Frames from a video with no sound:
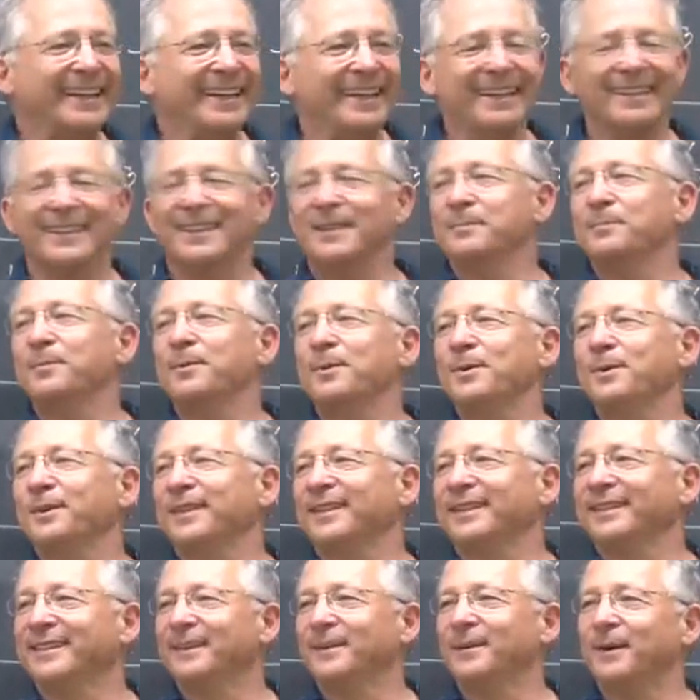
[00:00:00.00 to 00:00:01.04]
he had the book
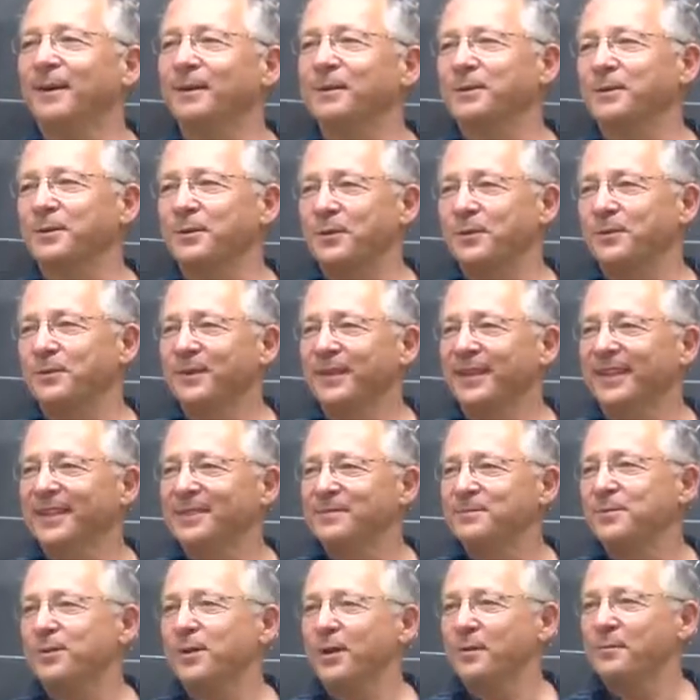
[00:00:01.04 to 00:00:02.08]
in the washroom,
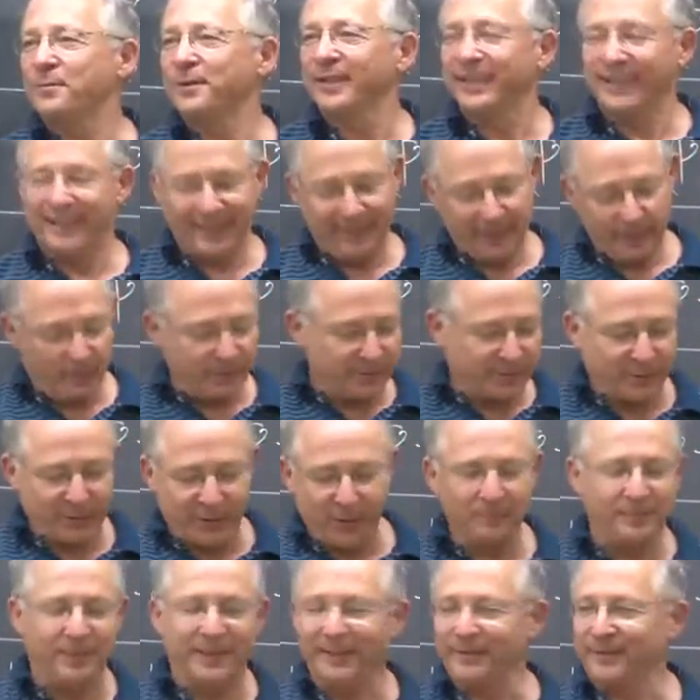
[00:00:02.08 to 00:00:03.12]
probably, and he was
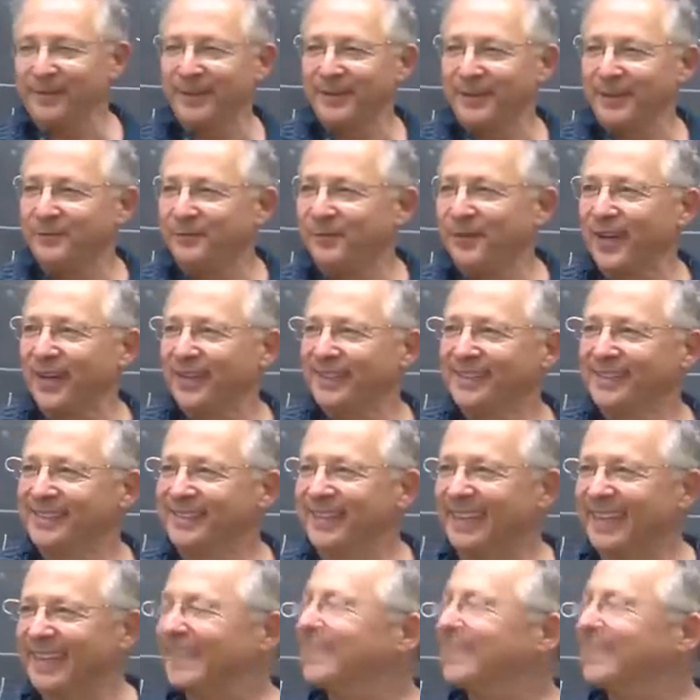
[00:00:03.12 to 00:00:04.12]
copying very fast,